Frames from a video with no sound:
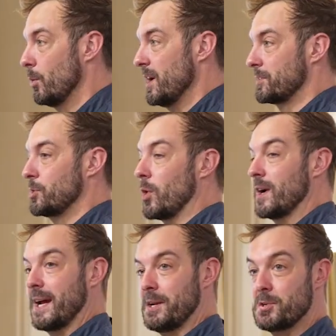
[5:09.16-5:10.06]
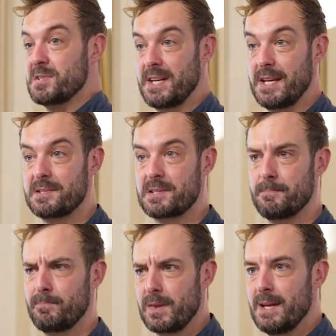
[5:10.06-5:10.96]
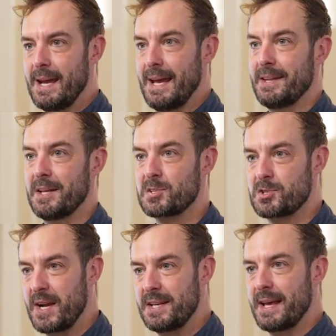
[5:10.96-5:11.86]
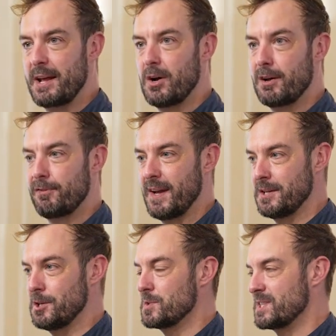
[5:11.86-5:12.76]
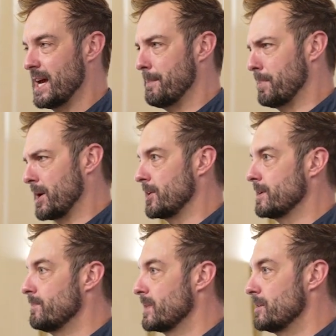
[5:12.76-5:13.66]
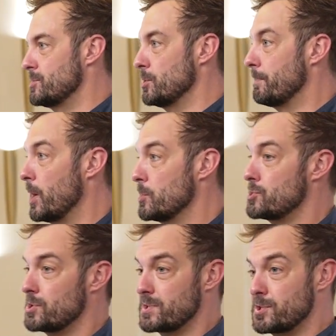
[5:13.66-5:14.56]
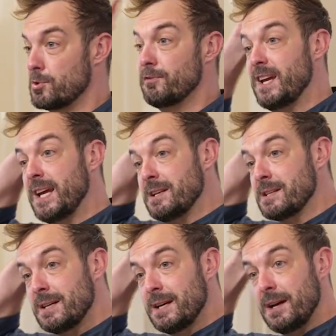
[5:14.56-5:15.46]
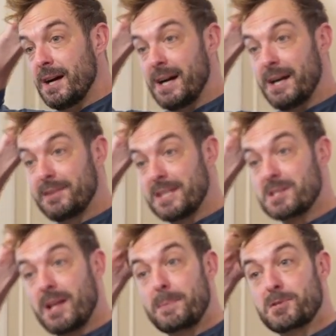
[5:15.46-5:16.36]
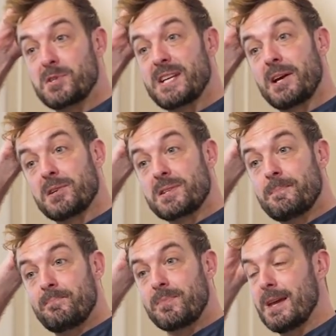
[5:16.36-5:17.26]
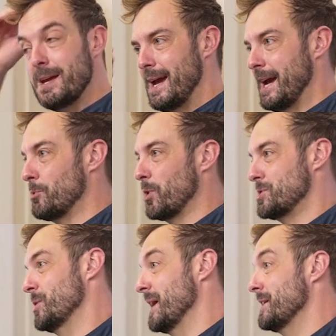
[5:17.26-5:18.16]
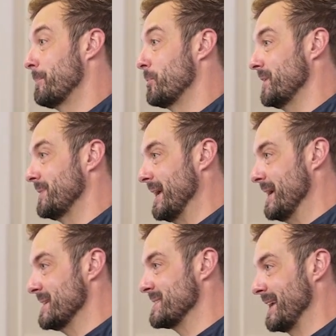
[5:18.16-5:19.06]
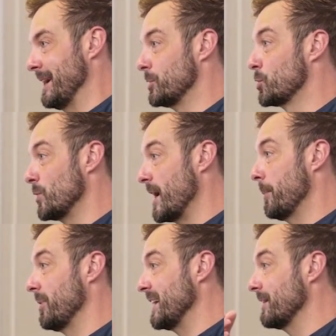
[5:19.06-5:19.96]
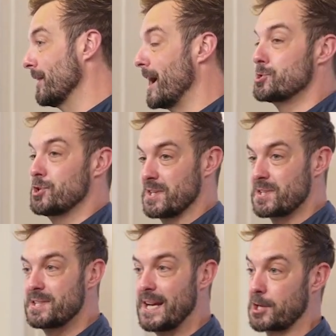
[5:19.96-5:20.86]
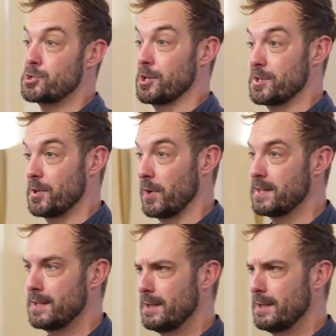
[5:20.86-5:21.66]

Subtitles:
with coriander seeds, and then strained that off and used that butter to poach sous vide these lobster tails. And what you end up with is an incredibly luscious texture to it,